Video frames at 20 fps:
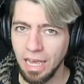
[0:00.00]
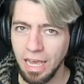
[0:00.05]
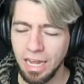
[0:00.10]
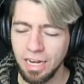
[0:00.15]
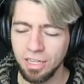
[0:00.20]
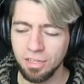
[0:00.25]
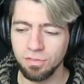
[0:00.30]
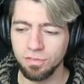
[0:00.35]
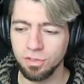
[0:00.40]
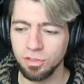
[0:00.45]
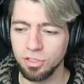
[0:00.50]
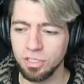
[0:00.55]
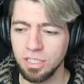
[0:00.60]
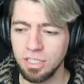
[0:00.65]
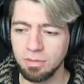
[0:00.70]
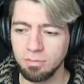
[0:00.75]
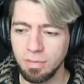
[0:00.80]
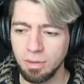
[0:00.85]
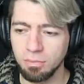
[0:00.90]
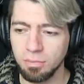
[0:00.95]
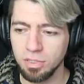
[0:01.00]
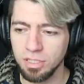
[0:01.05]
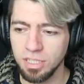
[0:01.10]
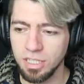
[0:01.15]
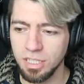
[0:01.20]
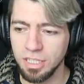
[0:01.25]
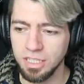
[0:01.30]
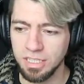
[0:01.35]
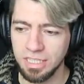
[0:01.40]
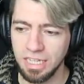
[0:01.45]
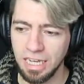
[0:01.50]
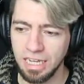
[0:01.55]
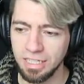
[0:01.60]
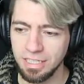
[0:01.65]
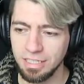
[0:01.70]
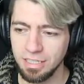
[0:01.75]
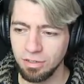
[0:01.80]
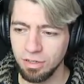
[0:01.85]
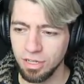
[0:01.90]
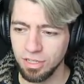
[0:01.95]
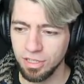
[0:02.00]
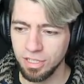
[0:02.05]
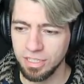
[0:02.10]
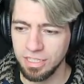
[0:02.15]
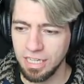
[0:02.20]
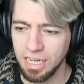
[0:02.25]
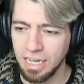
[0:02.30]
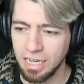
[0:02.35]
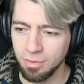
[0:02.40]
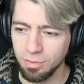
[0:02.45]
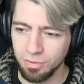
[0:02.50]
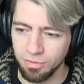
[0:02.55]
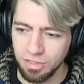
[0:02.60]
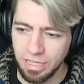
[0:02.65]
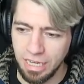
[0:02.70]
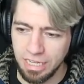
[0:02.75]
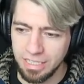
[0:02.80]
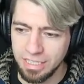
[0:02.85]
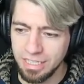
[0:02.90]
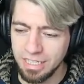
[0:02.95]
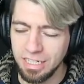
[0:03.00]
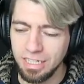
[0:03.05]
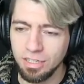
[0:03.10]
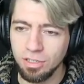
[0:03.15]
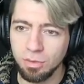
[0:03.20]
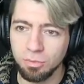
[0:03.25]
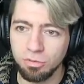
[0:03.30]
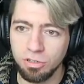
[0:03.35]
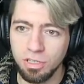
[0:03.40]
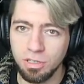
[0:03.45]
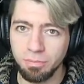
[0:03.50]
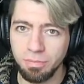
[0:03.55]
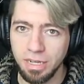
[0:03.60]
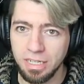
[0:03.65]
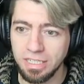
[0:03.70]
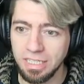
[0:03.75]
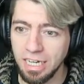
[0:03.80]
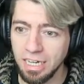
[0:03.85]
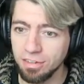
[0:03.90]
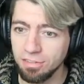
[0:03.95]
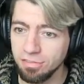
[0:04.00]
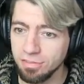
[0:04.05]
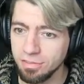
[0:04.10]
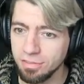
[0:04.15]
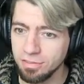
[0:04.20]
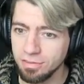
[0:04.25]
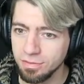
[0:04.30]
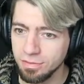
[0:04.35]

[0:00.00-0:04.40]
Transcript: any of your team members that are dead at the time of casting it, it'll bring them back to life.